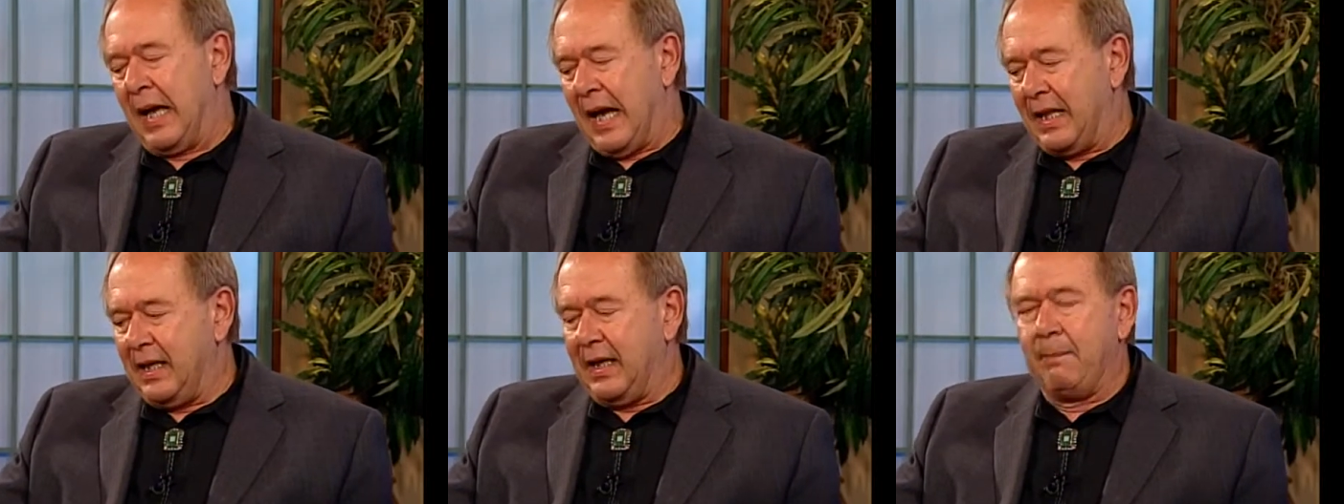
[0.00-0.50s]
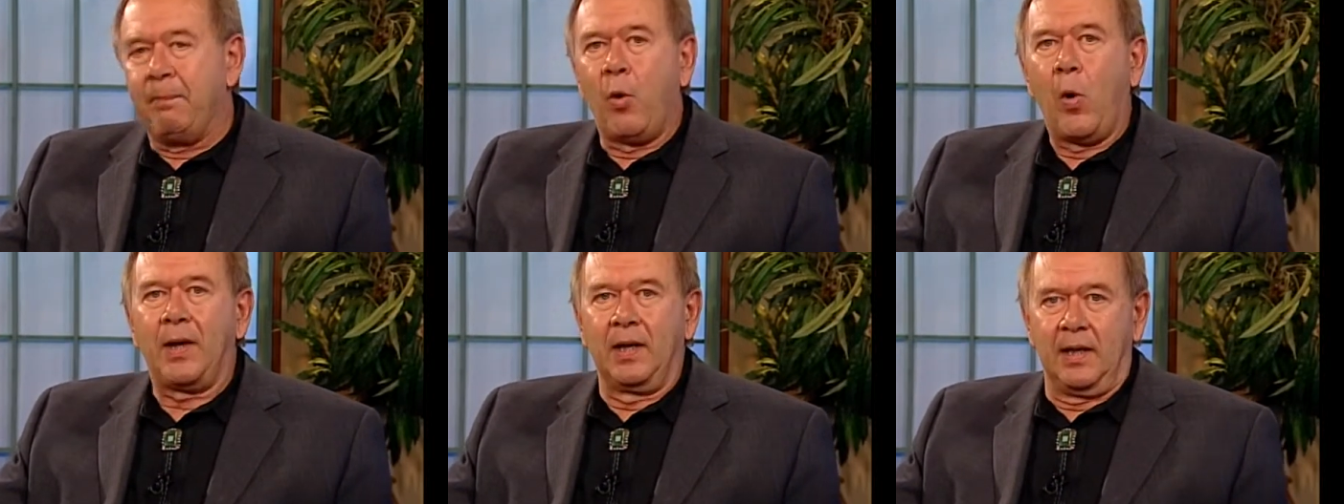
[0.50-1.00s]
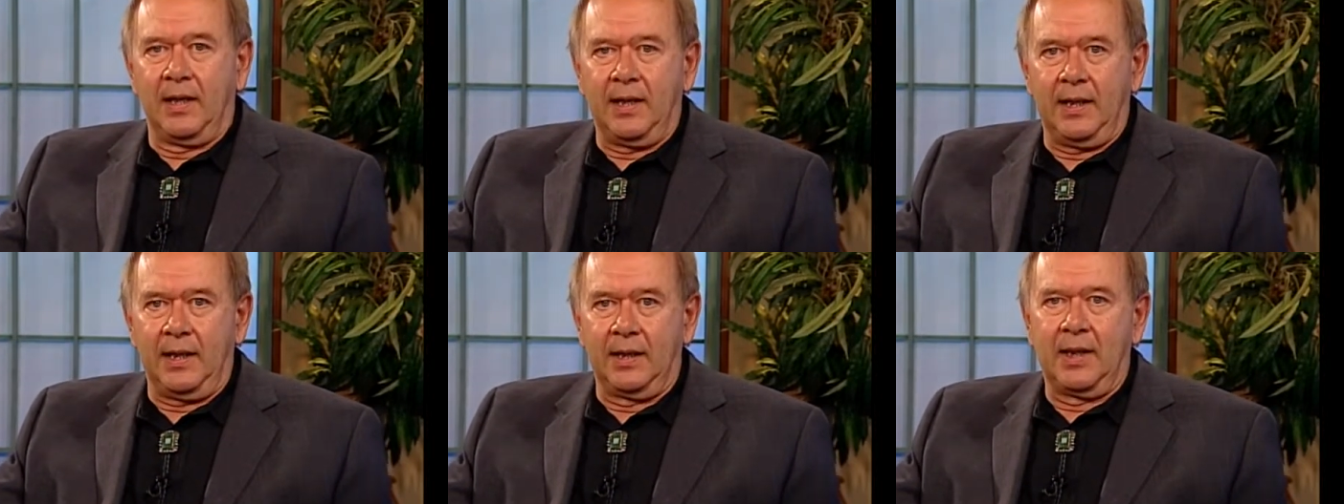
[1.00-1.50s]
I think importantly,
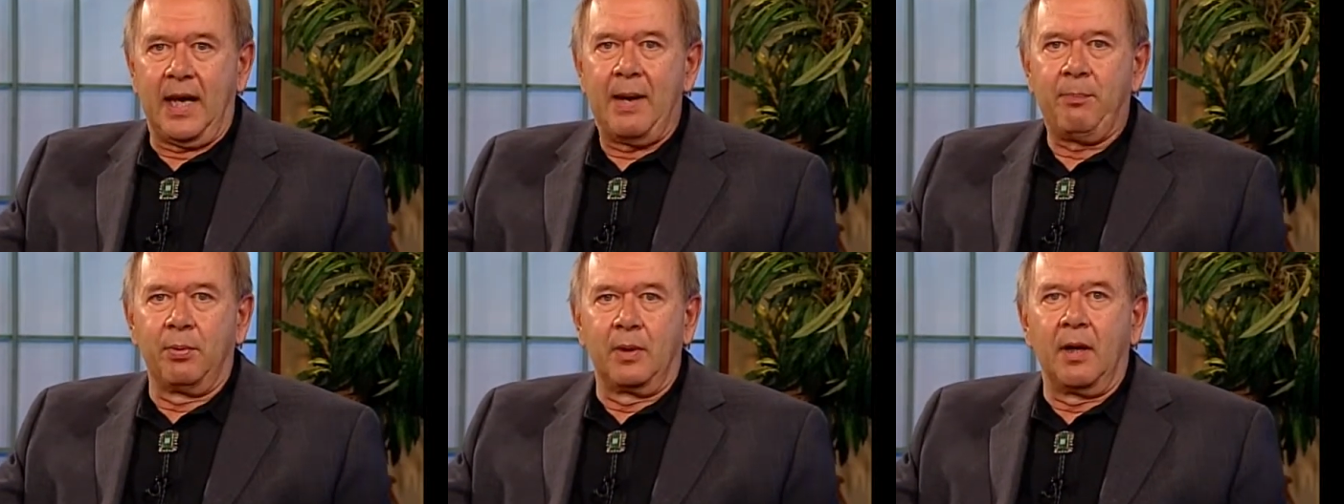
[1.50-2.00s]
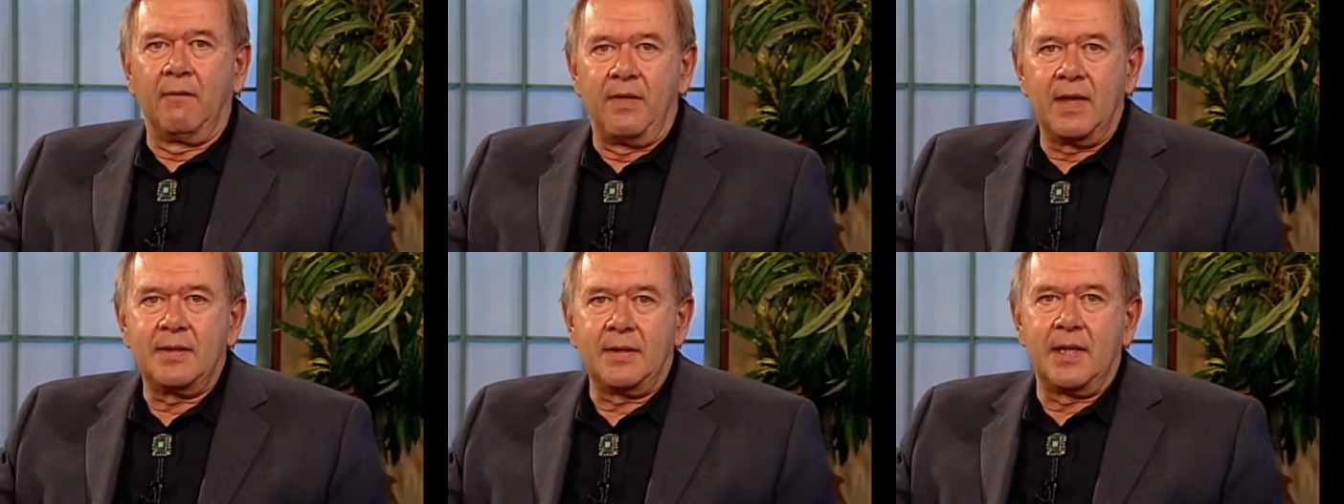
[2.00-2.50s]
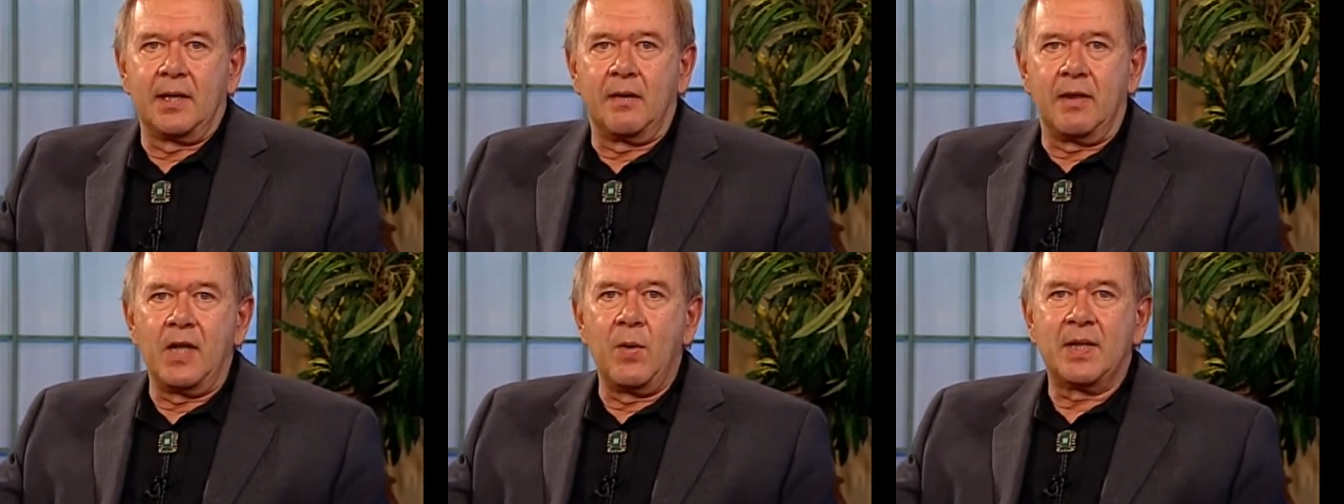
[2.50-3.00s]
in April of this year,
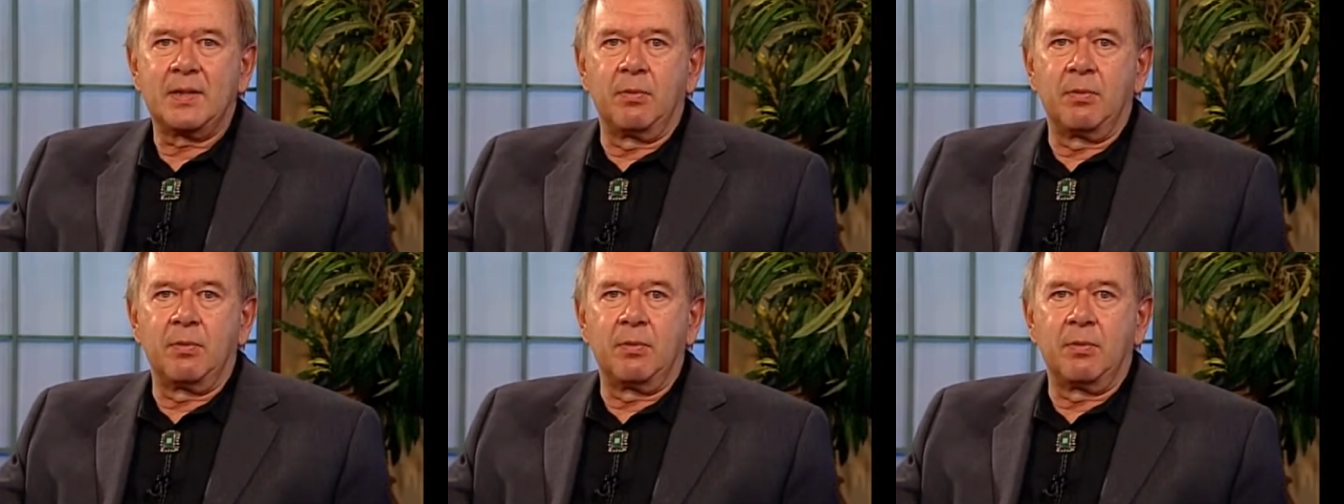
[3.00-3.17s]
the U.S.